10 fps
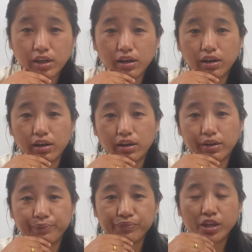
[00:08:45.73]

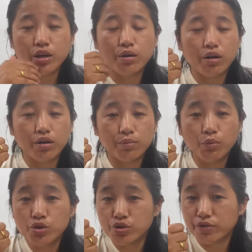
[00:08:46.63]

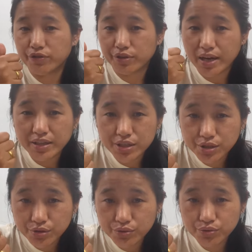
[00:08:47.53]
motion of
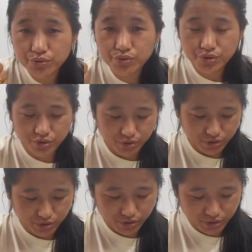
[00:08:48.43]
gratitude,
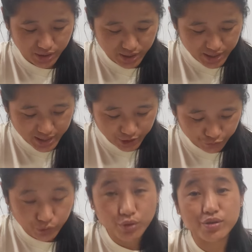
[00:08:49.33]
and
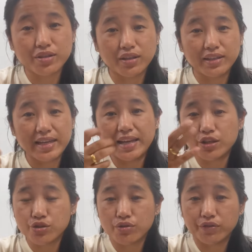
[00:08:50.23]
of course the
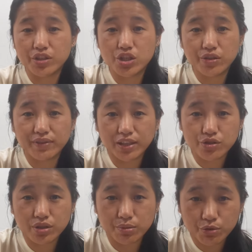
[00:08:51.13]
election of the Chief
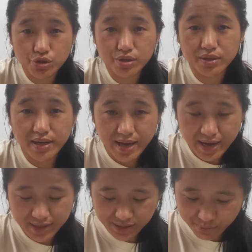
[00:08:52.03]
Election Commissioner
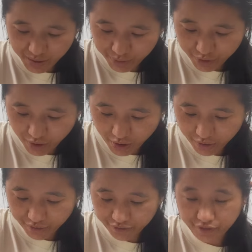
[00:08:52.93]
and a member
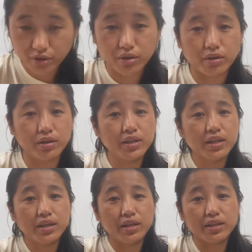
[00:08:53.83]
of
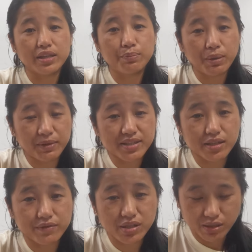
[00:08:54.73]
the Public
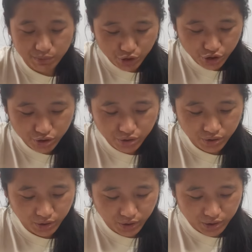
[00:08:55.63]
Service
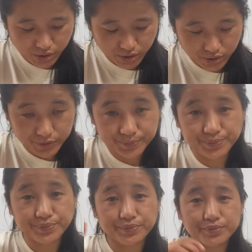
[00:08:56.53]
Commission.
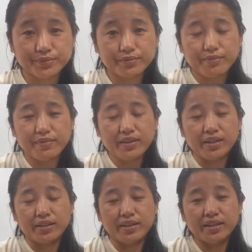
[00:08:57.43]

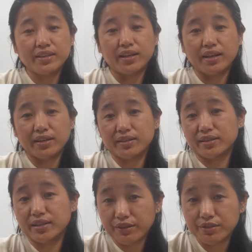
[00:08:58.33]
Then
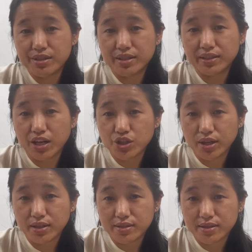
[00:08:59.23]
current
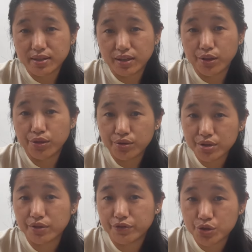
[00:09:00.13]
Kasha's
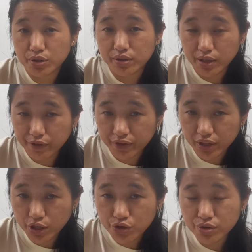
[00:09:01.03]
third official
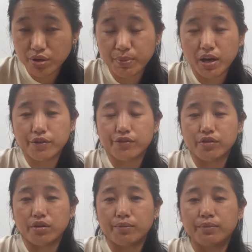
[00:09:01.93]
clarification apart
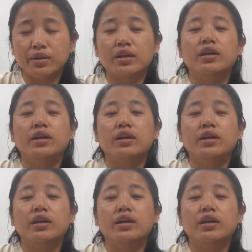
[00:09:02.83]
from